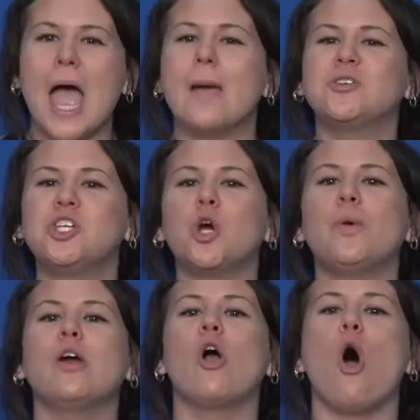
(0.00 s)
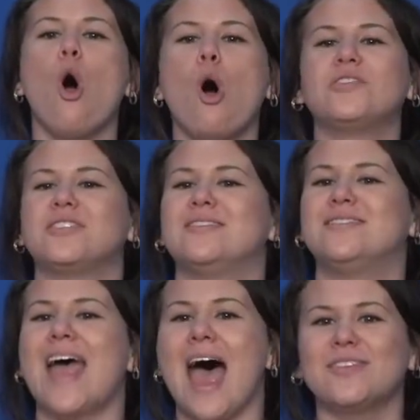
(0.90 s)
I'm sure we are all just
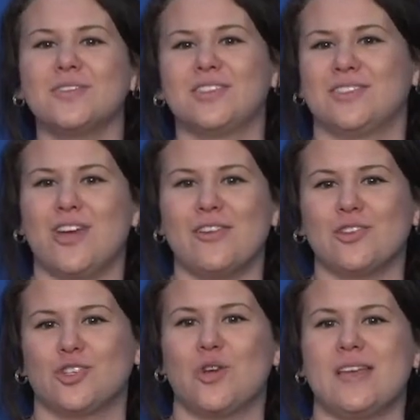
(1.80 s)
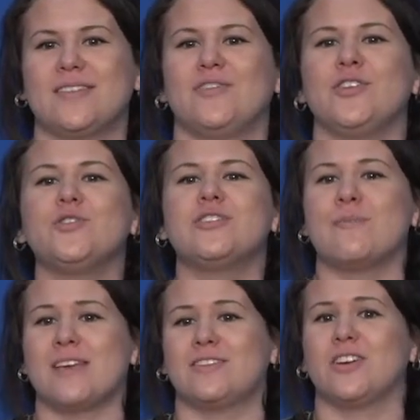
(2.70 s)
dazzled to start the stress of a new
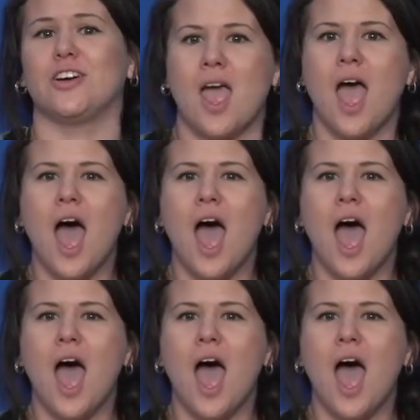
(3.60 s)
semester.